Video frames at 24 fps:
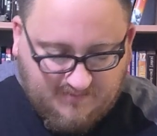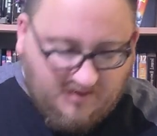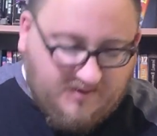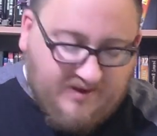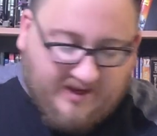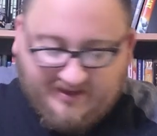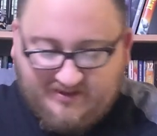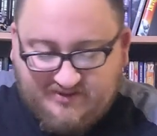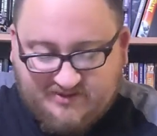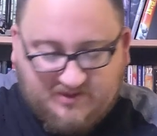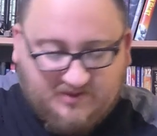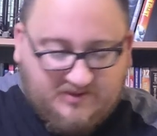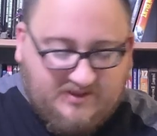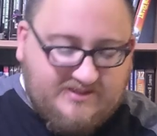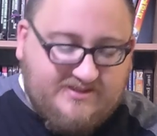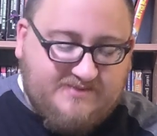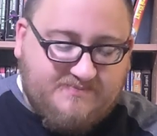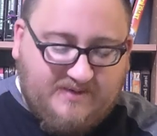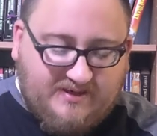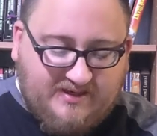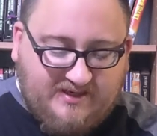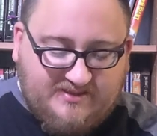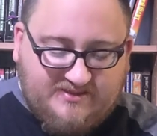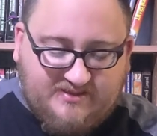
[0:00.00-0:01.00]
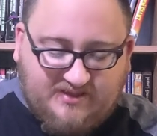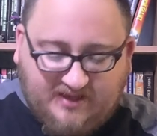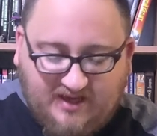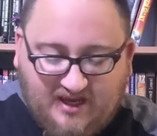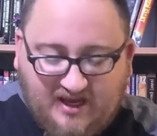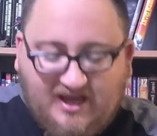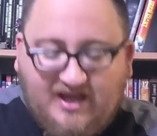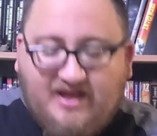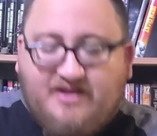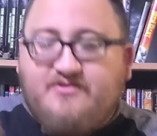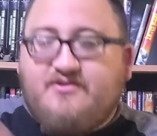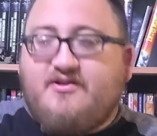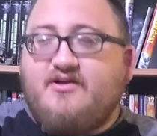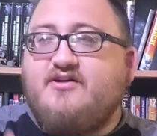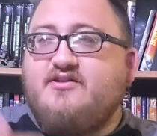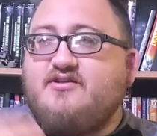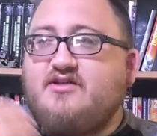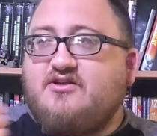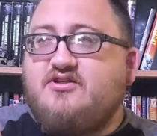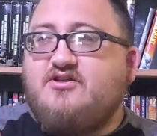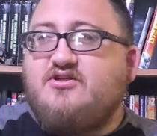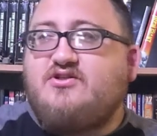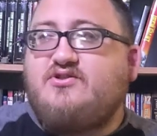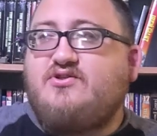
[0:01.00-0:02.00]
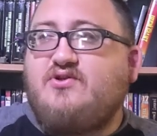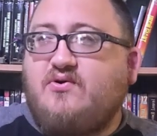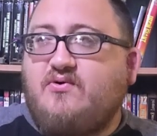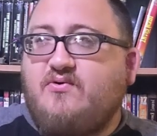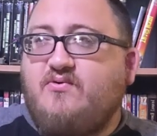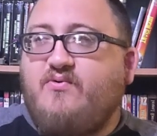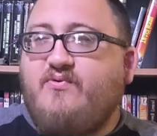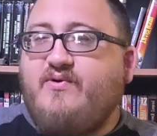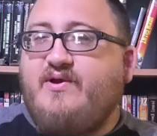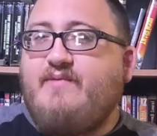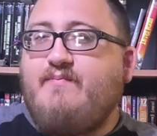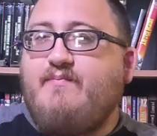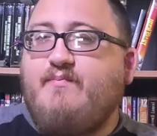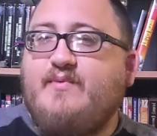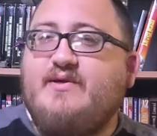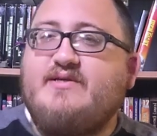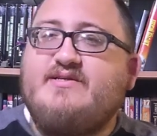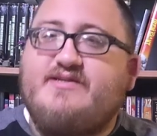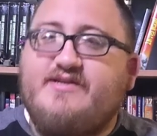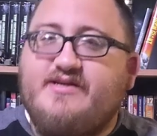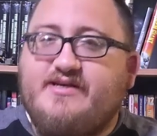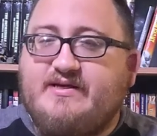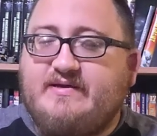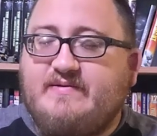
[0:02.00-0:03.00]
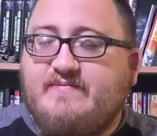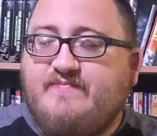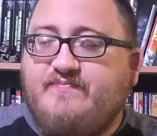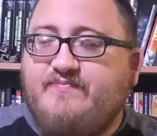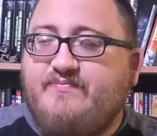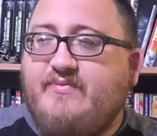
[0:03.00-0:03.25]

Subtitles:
Okay, so this is my next thing. There's a story missing.